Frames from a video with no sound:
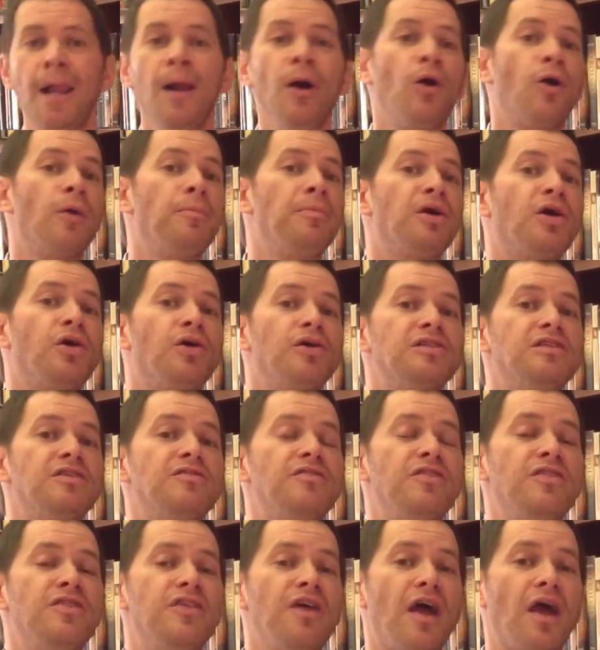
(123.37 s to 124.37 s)
or because
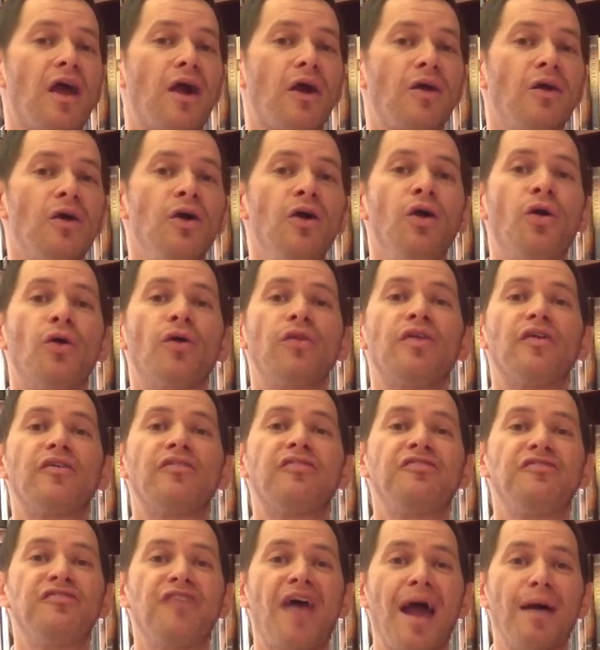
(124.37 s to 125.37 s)
of their or their
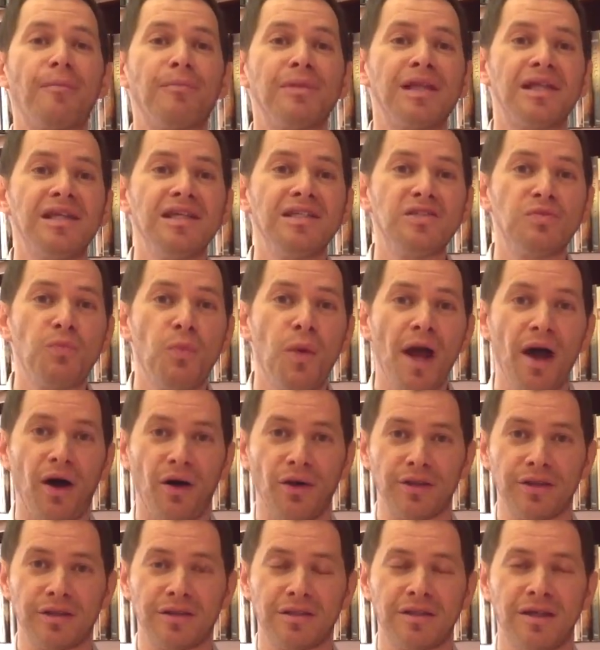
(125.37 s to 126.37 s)
family's
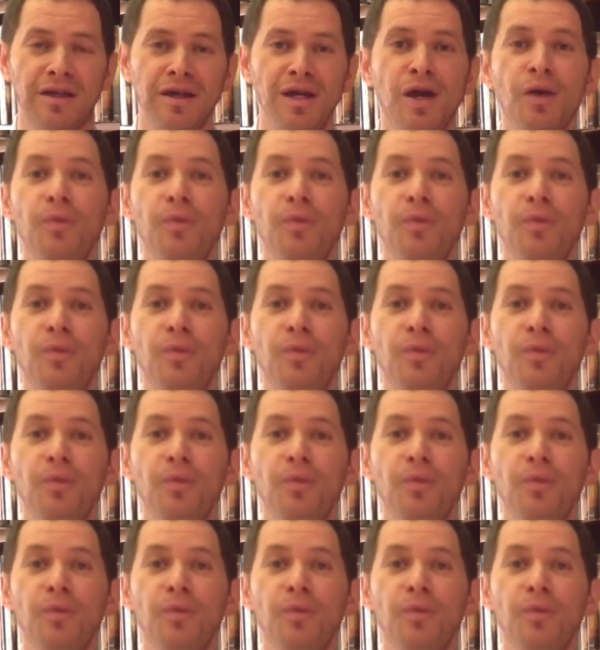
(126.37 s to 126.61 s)
wealth.